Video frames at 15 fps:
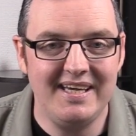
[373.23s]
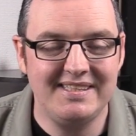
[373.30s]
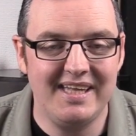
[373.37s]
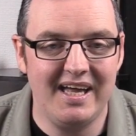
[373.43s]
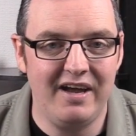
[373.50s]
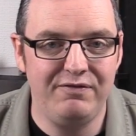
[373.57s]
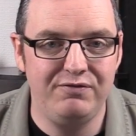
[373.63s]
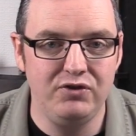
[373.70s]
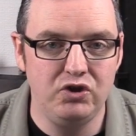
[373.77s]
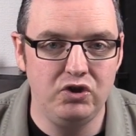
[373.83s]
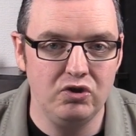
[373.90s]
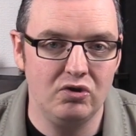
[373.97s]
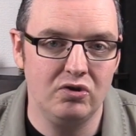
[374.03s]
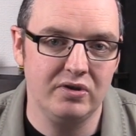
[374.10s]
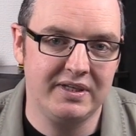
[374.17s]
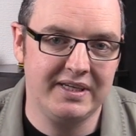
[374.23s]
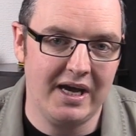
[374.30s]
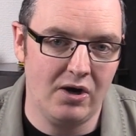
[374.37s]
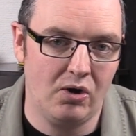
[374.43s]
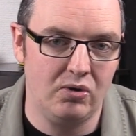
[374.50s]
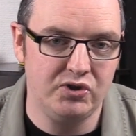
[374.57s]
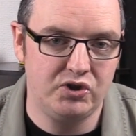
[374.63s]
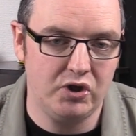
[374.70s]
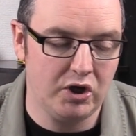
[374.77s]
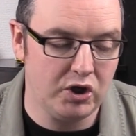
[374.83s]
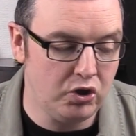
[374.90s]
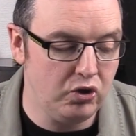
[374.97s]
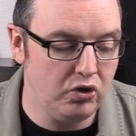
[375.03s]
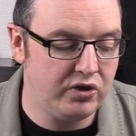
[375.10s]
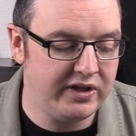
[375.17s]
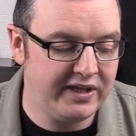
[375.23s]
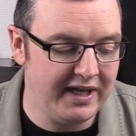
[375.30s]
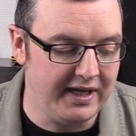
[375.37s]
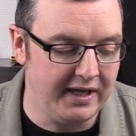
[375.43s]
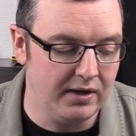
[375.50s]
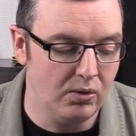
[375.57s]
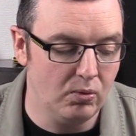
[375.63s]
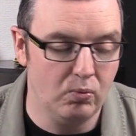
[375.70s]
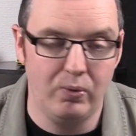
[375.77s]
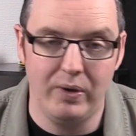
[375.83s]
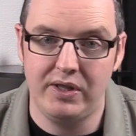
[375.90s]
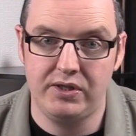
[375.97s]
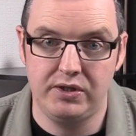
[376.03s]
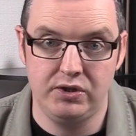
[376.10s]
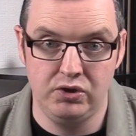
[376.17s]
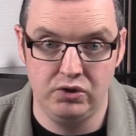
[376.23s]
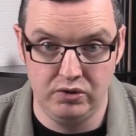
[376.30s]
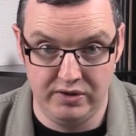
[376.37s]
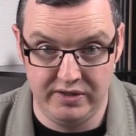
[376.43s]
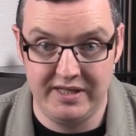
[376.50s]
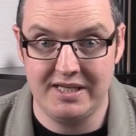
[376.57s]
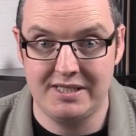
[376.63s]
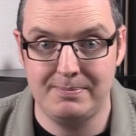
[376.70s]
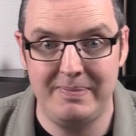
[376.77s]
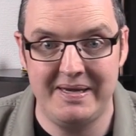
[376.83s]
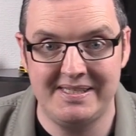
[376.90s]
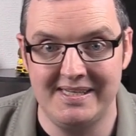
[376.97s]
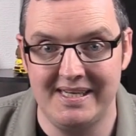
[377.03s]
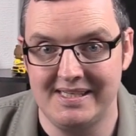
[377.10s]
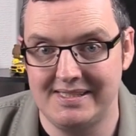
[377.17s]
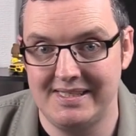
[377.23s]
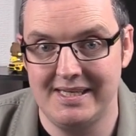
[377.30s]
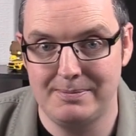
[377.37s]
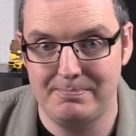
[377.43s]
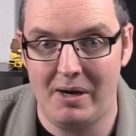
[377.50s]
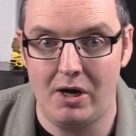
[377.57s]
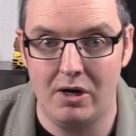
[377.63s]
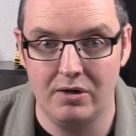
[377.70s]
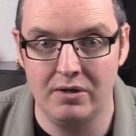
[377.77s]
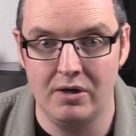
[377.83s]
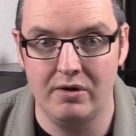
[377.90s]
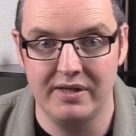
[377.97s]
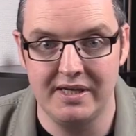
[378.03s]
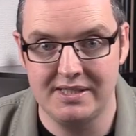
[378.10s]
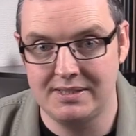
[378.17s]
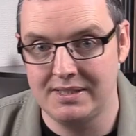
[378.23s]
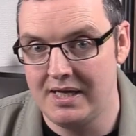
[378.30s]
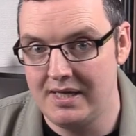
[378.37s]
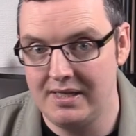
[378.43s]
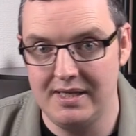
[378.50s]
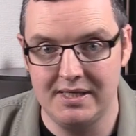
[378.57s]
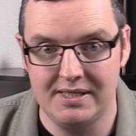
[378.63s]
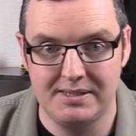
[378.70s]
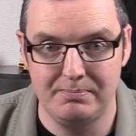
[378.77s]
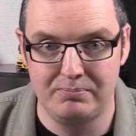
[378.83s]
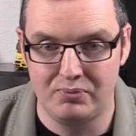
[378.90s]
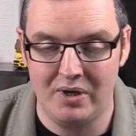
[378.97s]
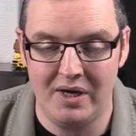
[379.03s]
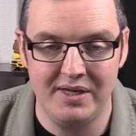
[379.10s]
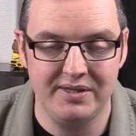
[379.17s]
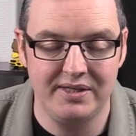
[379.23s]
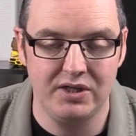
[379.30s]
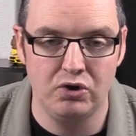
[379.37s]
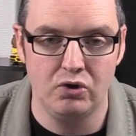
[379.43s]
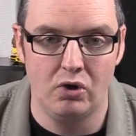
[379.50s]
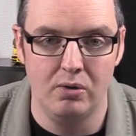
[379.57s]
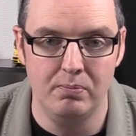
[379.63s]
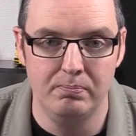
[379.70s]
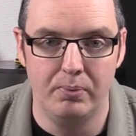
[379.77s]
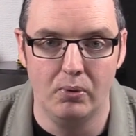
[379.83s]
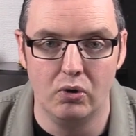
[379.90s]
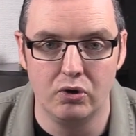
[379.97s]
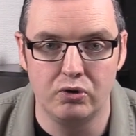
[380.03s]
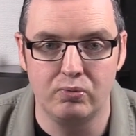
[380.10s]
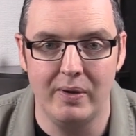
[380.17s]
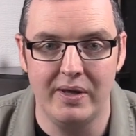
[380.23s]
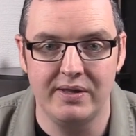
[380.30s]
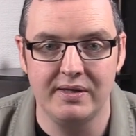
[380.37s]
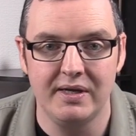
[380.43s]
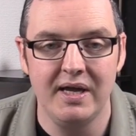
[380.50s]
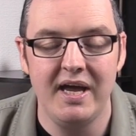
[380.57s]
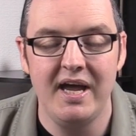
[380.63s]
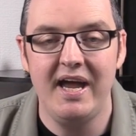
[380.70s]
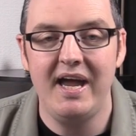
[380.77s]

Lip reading: is that if you get onto a good thing with this business, this partner, this brand that you're on board with,